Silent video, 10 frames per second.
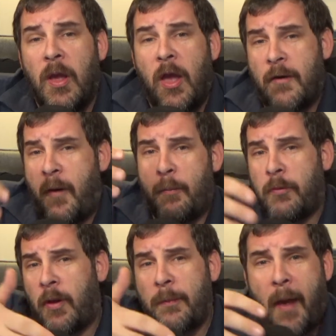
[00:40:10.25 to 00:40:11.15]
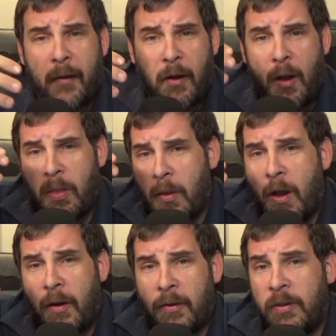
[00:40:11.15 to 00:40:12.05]
If I bring it back
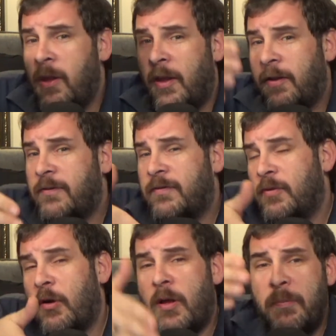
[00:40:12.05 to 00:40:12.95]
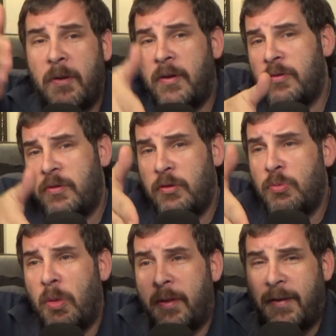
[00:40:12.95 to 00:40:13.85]
online, it's still going to be
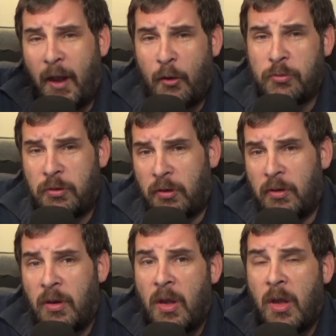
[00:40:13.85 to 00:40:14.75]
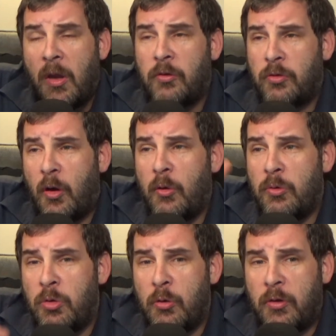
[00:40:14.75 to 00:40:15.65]
continually counting. So
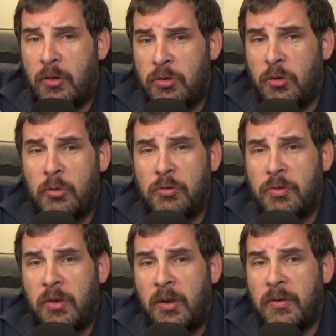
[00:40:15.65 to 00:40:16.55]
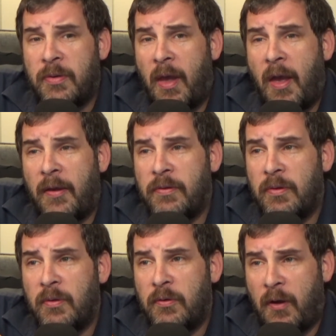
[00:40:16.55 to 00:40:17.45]
you can use these as
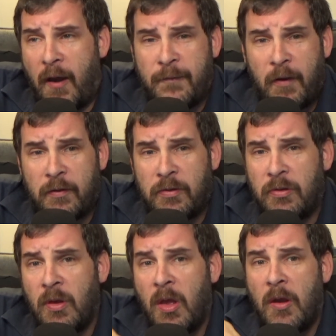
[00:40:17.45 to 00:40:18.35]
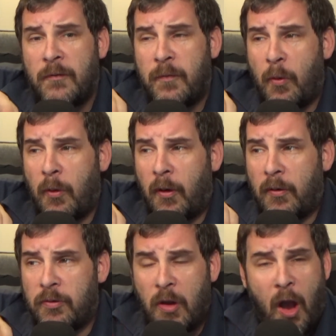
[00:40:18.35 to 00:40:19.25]
graphics for
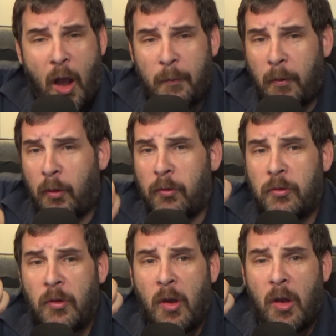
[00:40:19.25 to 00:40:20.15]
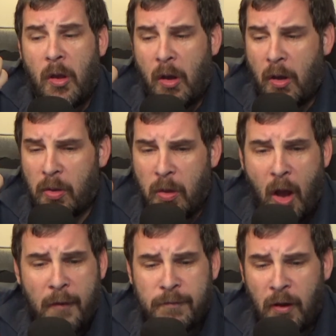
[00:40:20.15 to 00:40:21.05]
timers,
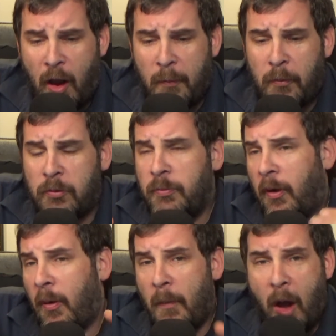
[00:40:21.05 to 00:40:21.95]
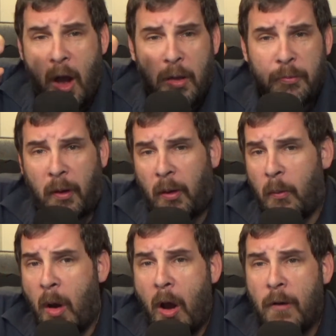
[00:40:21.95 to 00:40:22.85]
live timers. Bring them on, bring
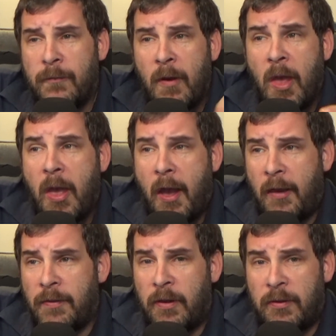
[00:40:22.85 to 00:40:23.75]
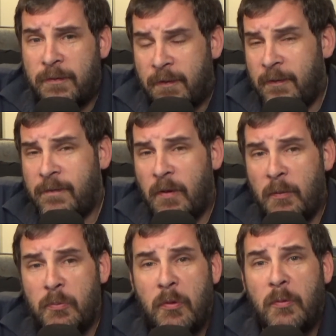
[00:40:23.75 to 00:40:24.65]
them off, and the
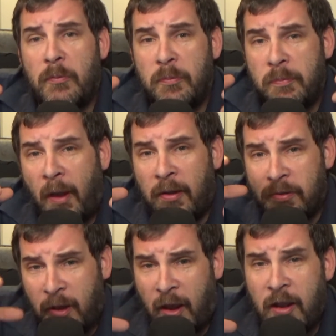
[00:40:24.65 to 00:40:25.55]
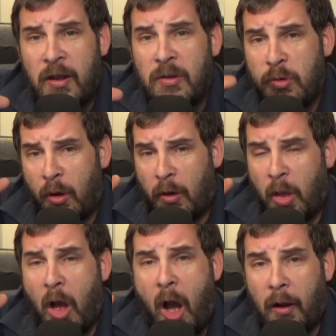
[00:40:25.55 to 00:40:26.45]
system will maintain your
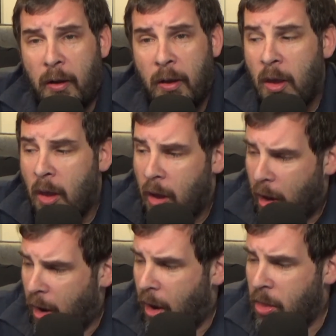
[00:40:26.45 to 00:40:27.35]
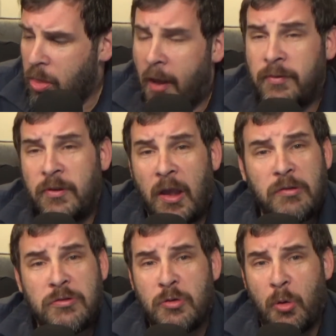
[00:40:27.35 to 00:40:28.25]
clock. Unlike the
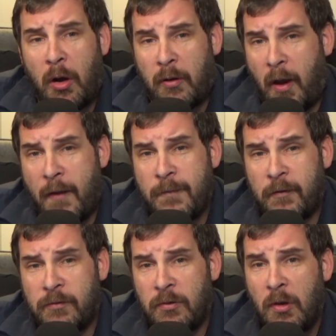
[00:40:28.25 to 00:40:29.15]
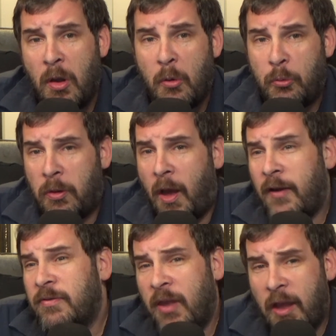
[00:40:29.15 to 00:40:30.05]
H2R graphics, when I
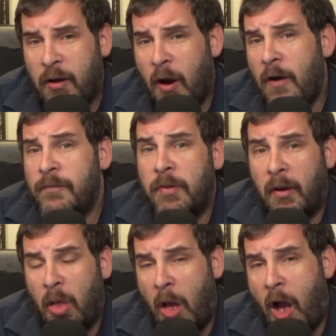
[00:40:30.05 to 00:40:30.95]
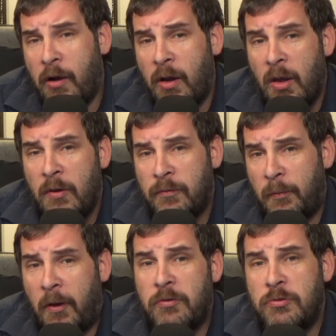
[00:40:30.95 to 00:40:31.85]
take off the clock from
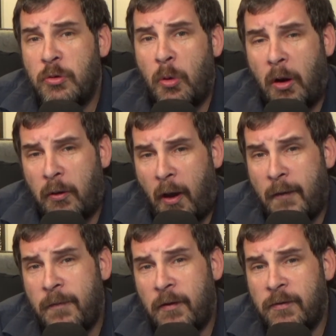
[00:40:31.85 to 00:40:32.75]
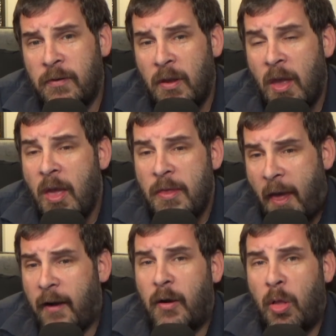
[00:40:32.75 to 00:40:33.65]
H2R graphics,
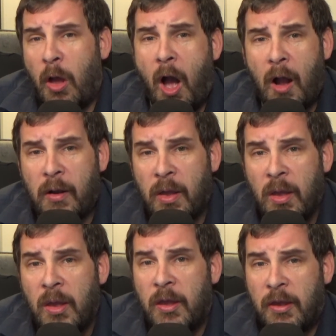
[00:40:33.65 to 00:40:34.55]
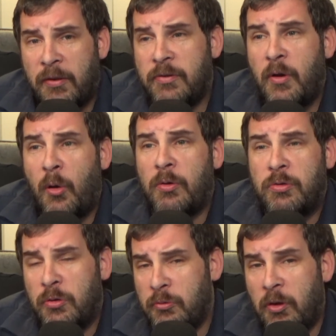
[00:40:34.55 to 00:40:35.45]
that clock is going
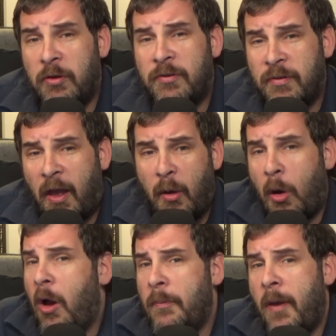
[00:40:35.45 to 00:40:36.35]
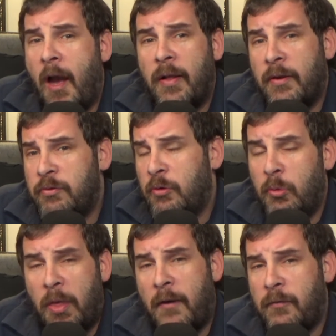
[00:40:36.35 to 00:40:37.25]
to reset automatically to
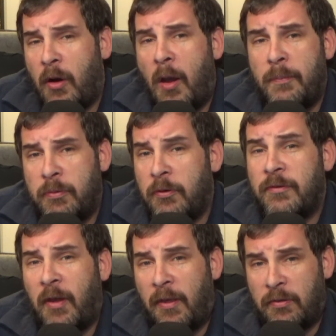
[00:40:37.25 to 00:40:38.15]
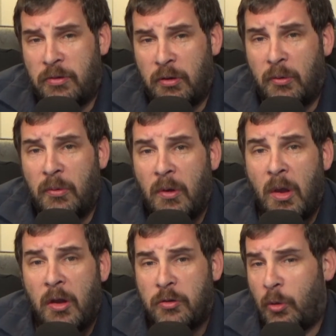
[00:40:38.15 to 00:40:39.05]
whatever I preset it to.
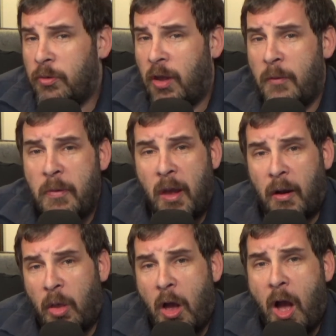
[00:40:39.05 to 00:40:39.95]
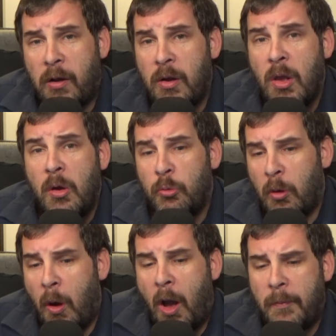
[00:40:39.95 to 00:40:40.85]
So a 10-minute clock
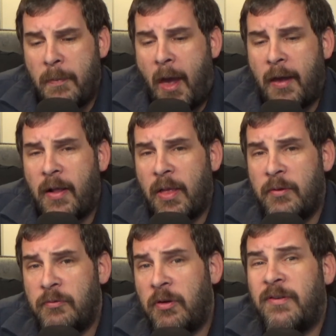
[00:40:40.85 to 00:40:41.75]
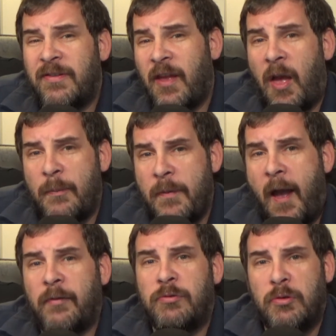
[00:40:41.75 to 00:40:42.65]
will automatically reset
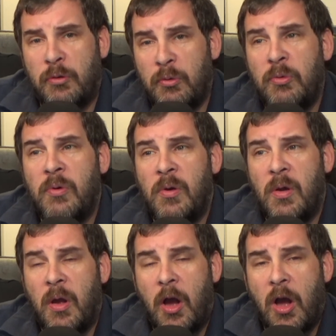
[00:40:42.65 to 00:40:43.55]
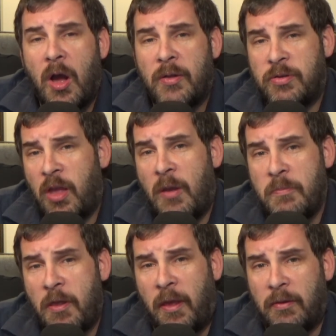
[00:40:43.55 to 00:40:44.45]
back to 10
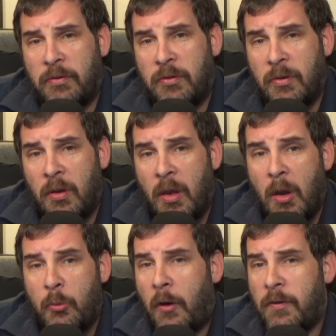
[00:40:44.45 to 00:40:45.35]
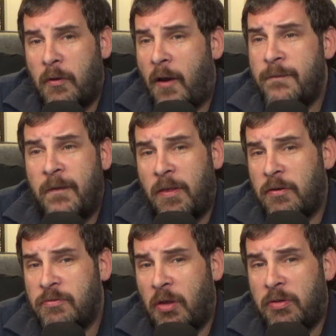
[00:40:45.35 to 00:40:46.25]
minutes, whether I
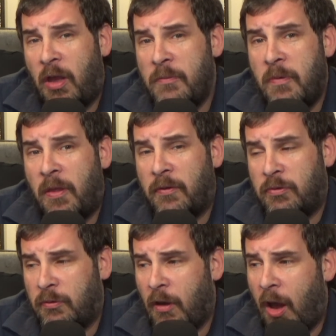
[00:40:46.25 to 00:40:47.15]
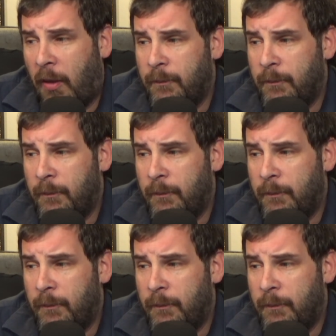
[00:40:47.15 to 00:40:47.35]
finish the 10 minutes or not.